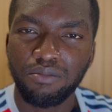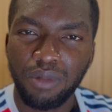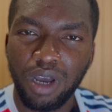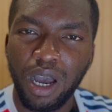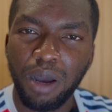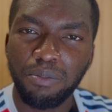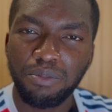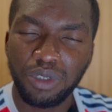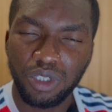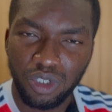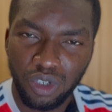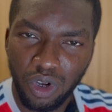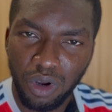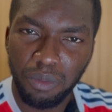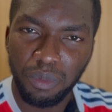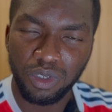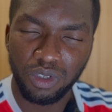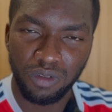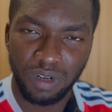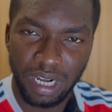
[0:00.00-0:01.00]
I'm sure
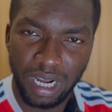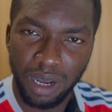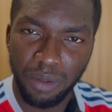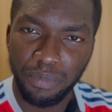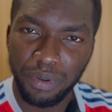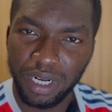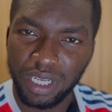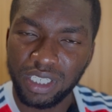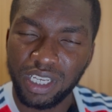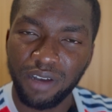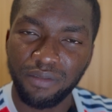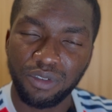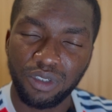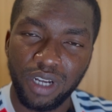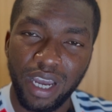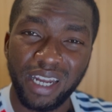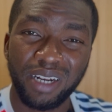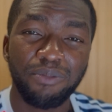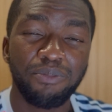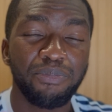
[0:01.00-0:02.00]
most of the companies have
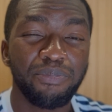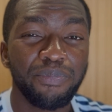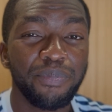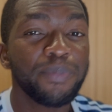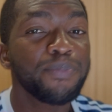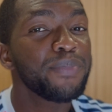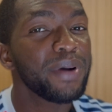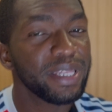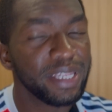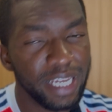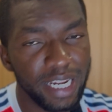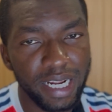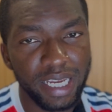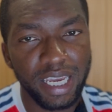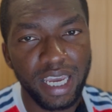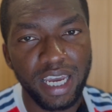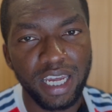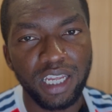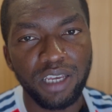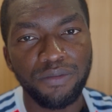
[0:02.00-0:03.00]
tried, but then
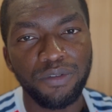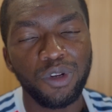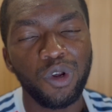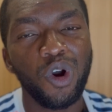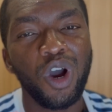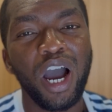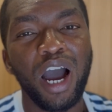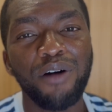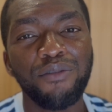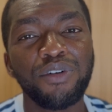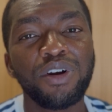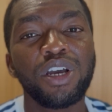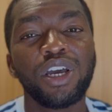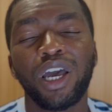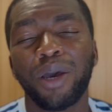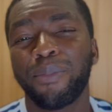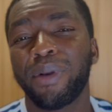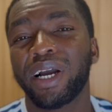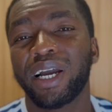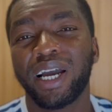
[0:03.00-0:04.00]
again, if you don't have a
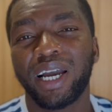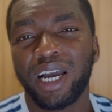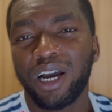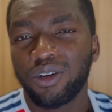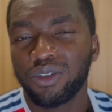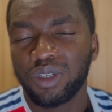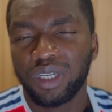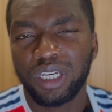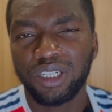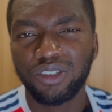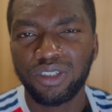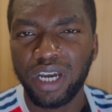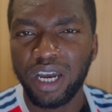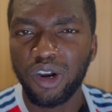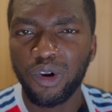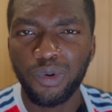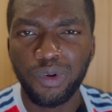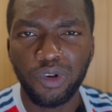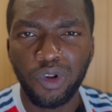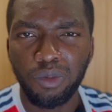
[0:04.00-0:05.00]
bank account, you can try
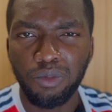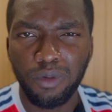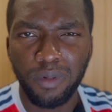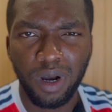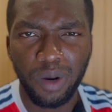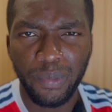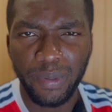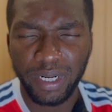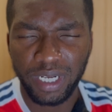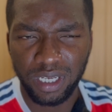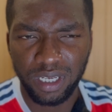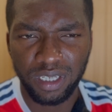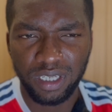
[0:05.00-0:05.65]
Orido Mobile Money.